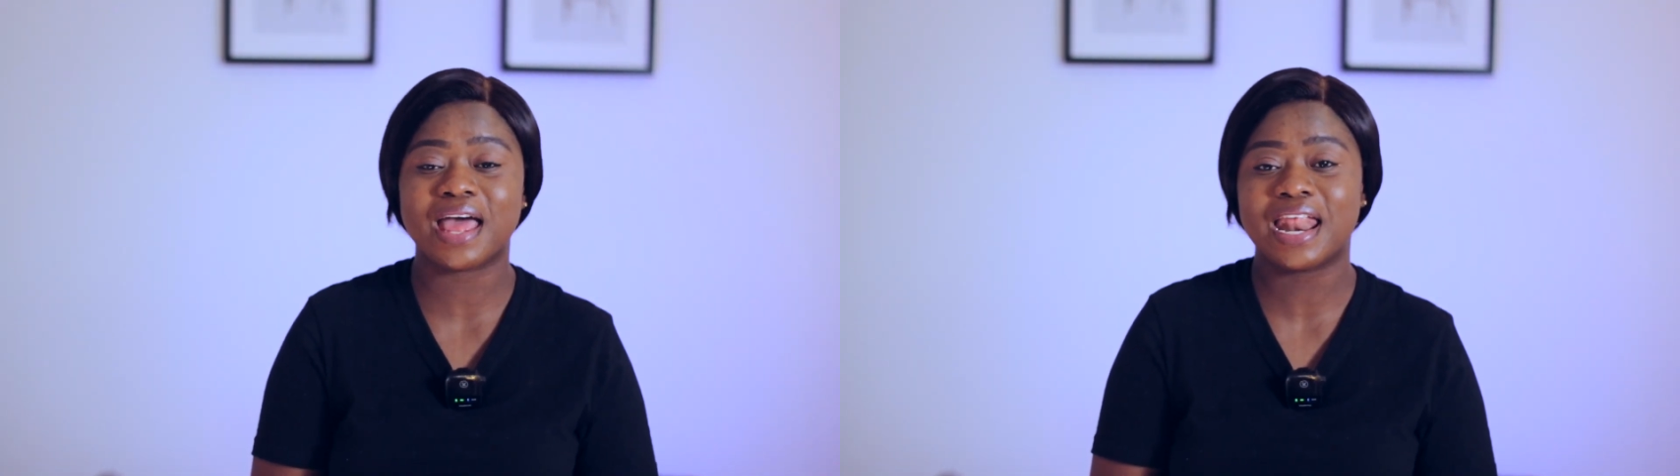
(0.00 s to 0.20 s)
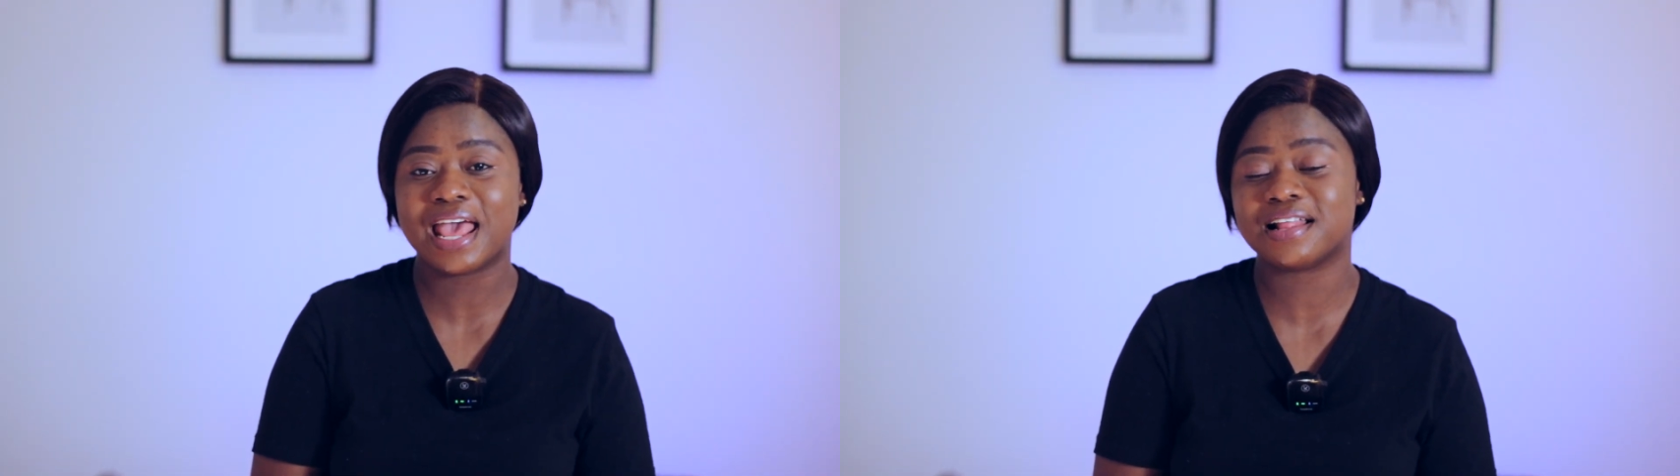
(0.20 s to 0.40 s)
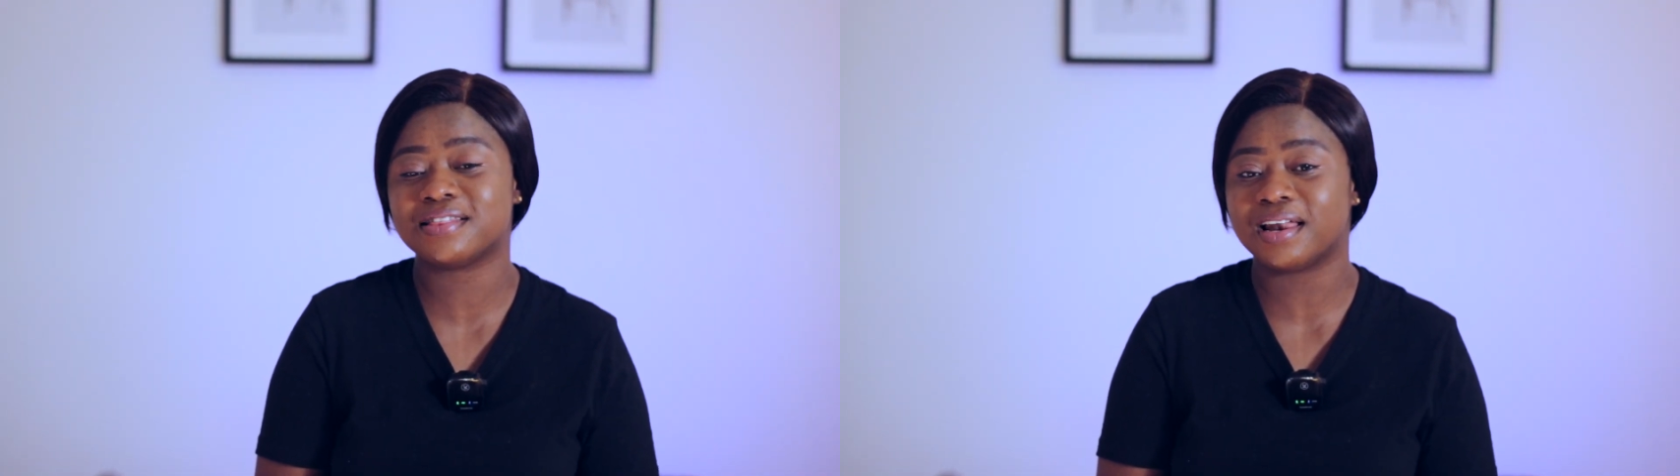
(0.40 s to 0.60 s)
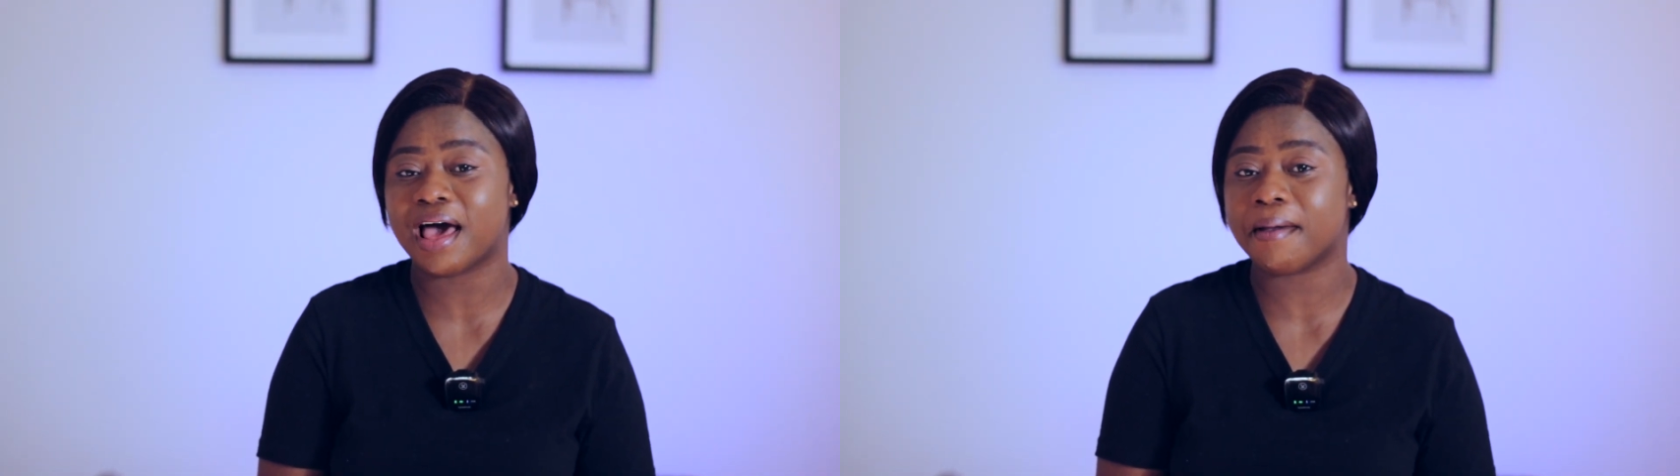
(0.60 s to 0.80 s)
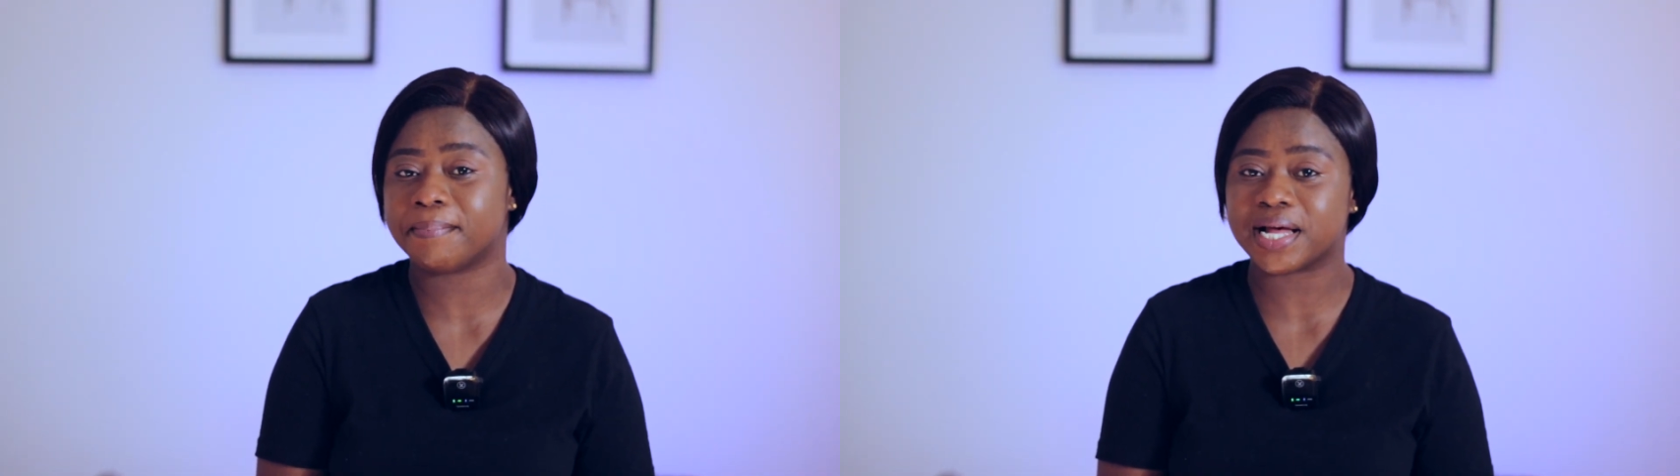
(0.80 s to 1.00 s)
and hit the
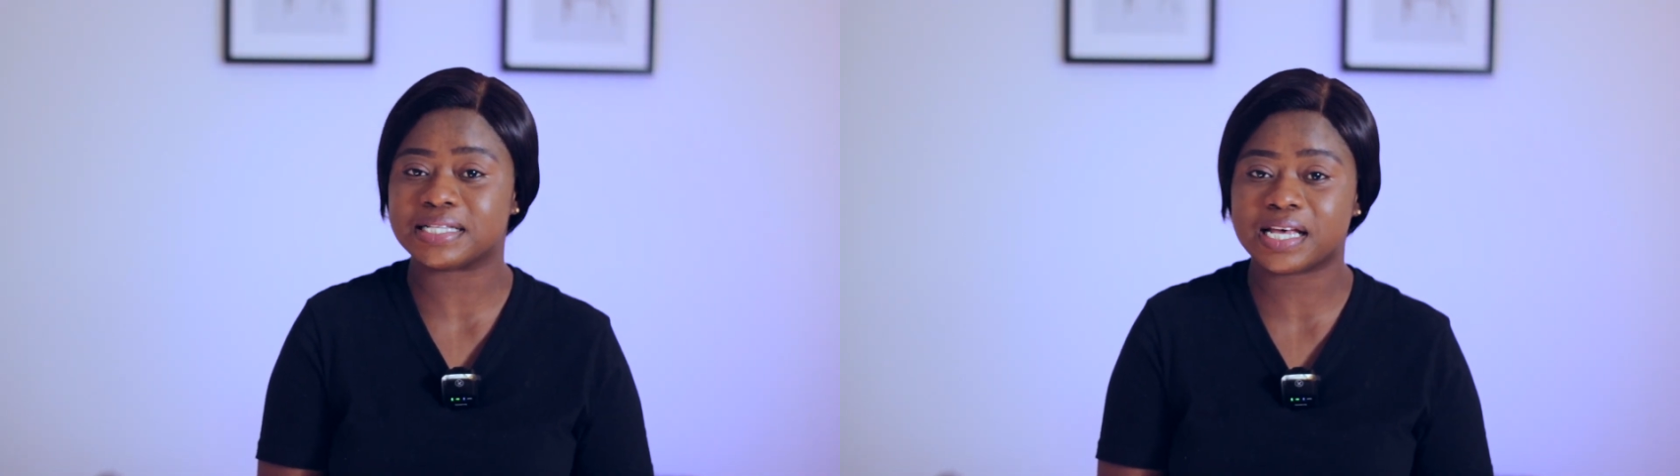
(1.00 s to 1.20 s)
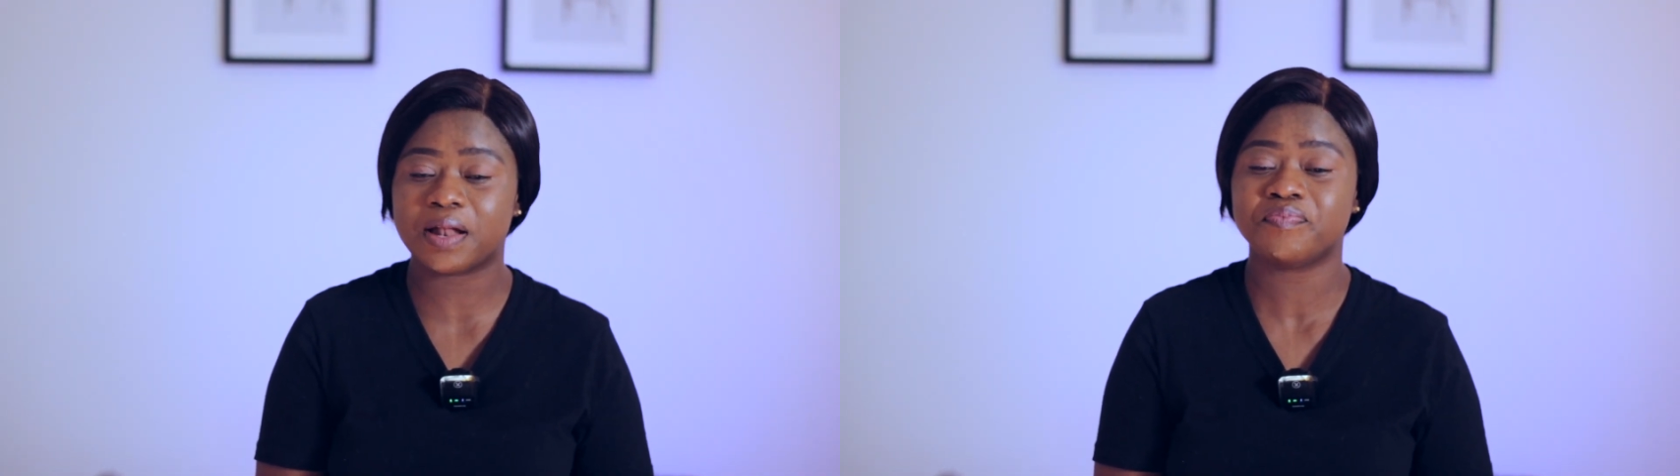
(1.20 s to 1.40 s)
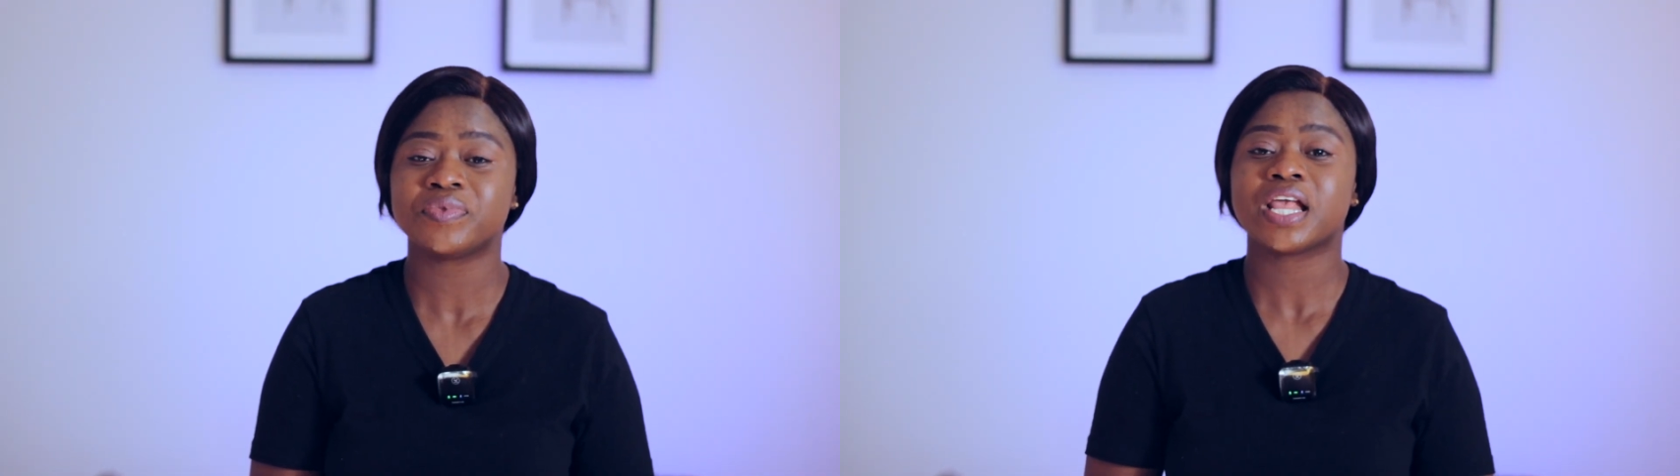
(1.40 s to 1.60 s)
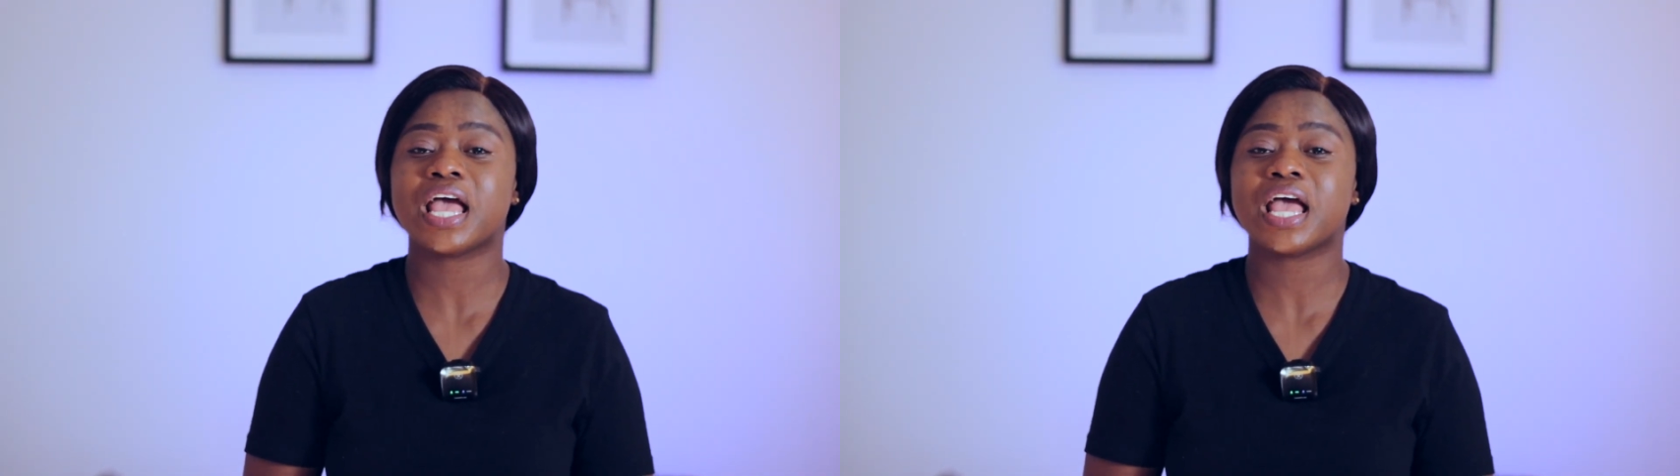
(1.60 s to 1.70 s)
like button.